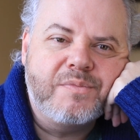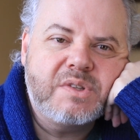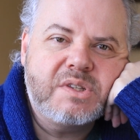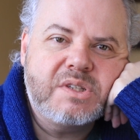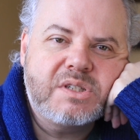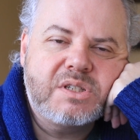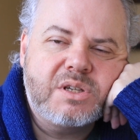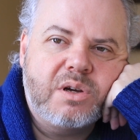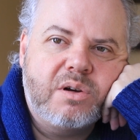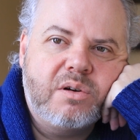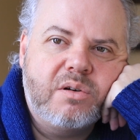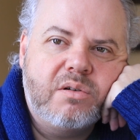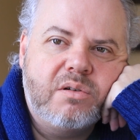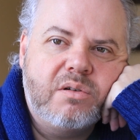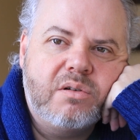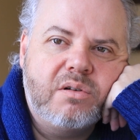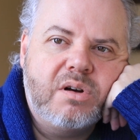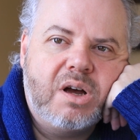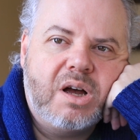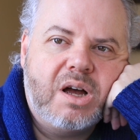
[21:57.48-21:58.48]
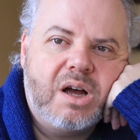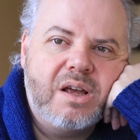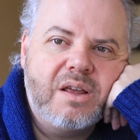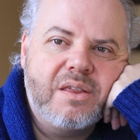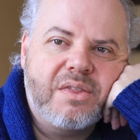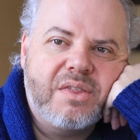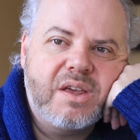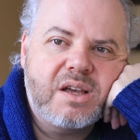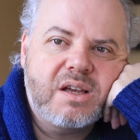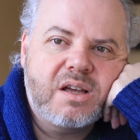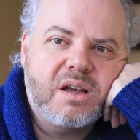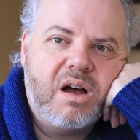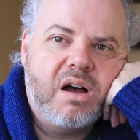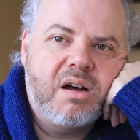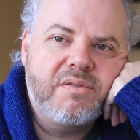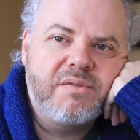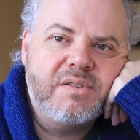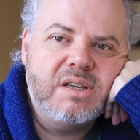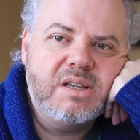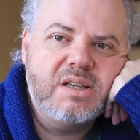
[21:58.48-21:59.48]
So I think
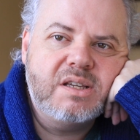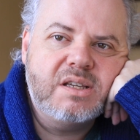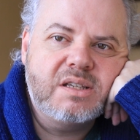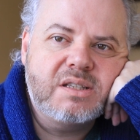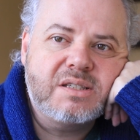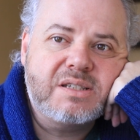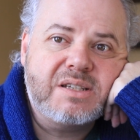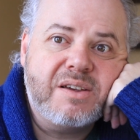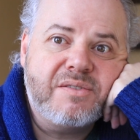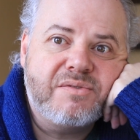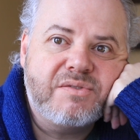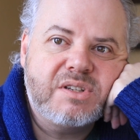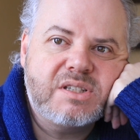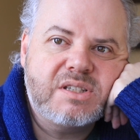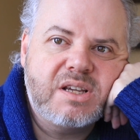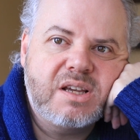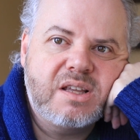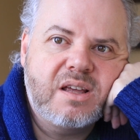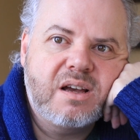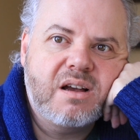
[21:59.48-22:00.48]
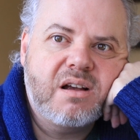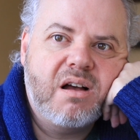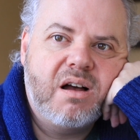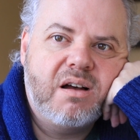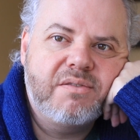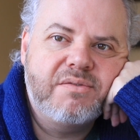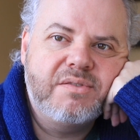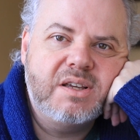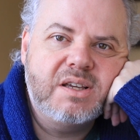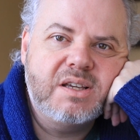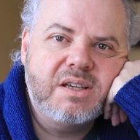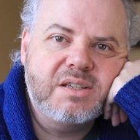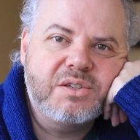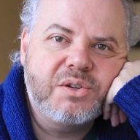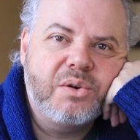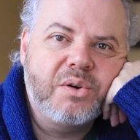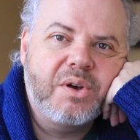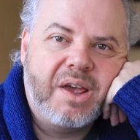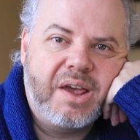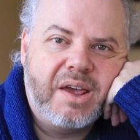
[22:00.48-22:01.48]
it's safe to say that coffee is
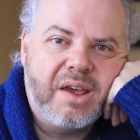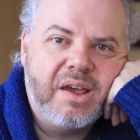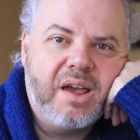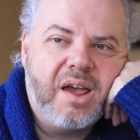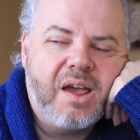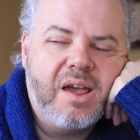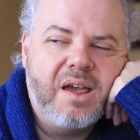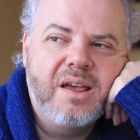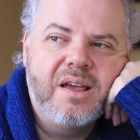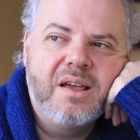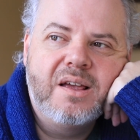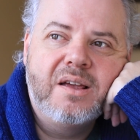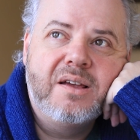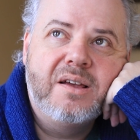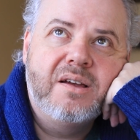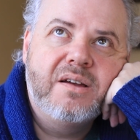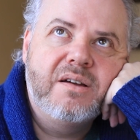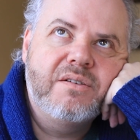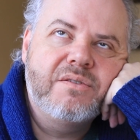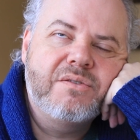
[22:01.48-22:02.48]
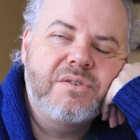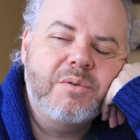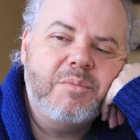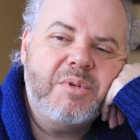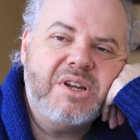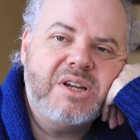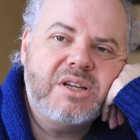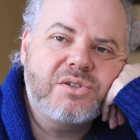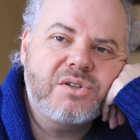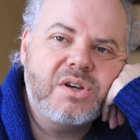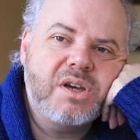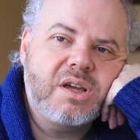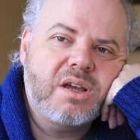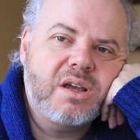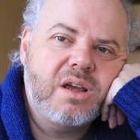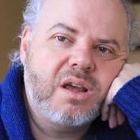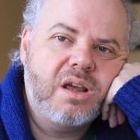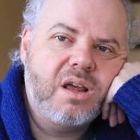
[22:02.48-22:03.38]
okay for me to drink,